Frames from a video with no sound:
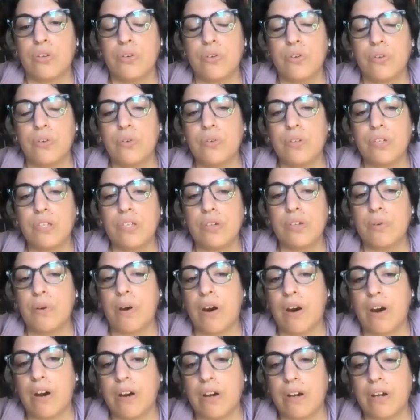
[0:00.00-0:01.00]
who you
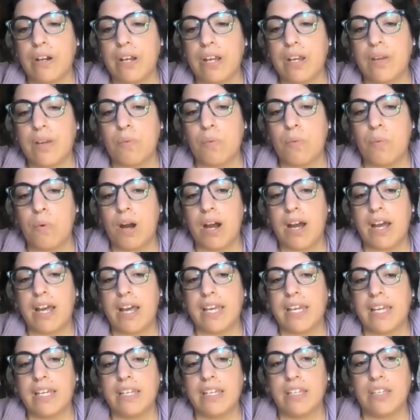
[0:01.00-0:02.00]
are and
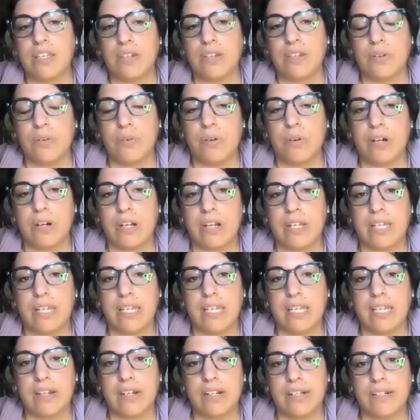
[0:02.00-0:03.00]
why you are
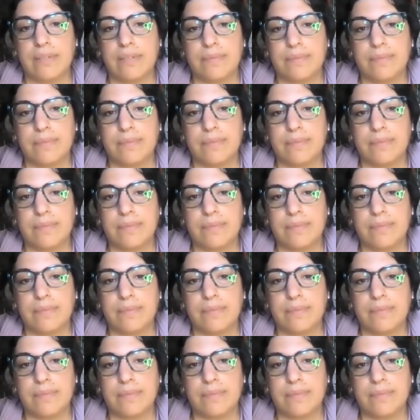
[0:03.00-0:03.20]
here?